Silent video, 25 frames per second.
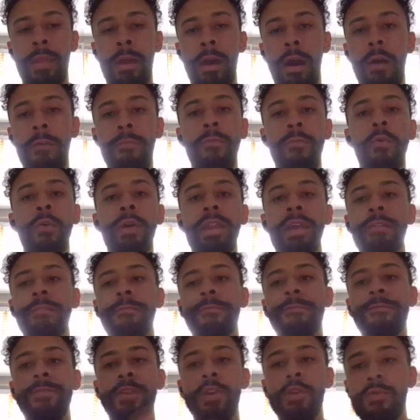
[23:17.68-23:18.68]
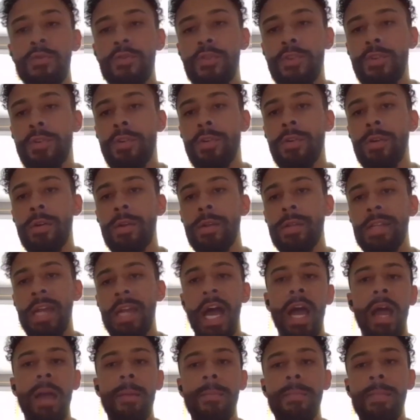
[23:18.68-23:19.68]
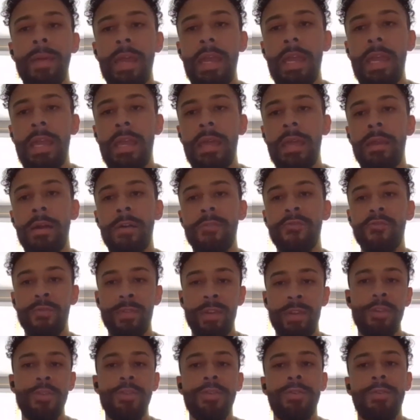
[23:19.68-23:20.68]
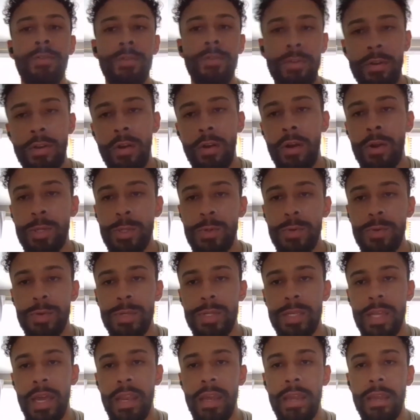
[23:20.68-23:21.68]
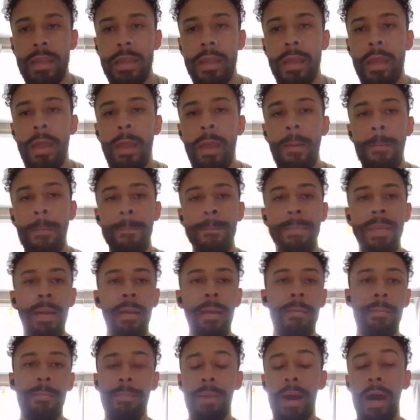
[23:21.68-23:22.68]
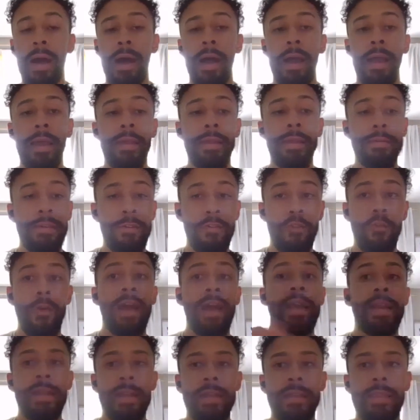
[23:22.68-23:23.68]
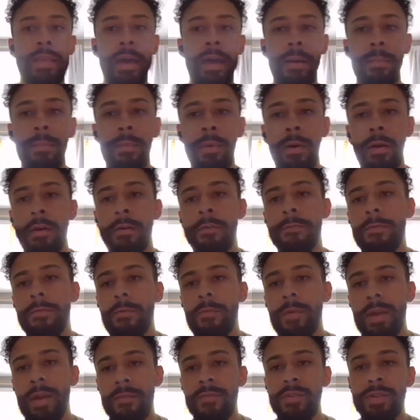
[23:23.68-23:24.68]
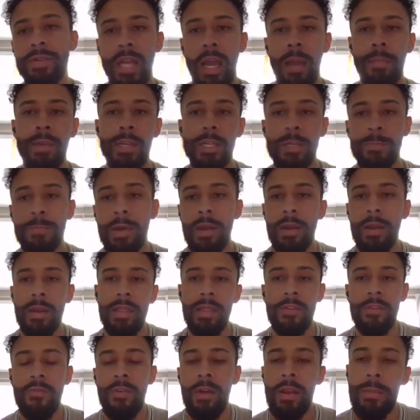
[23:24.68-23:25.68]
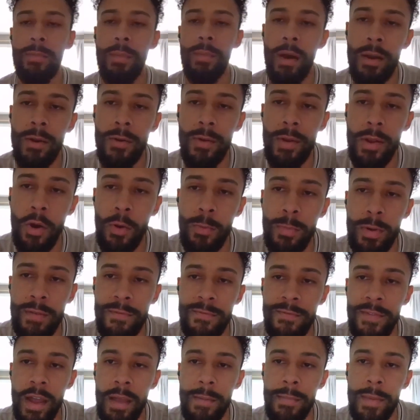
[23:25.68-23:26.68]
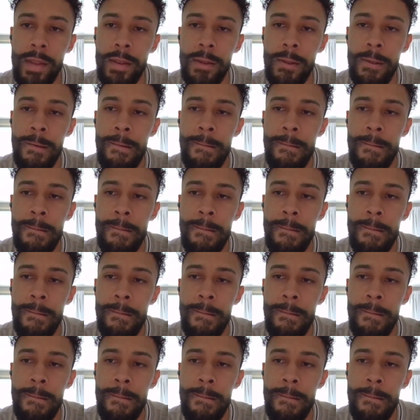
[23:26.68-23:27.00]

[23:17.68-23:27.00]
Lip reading: avoiding future time in a traditional carceral setting by crediting them for whatever time they spent on electronic monitoring home confinement.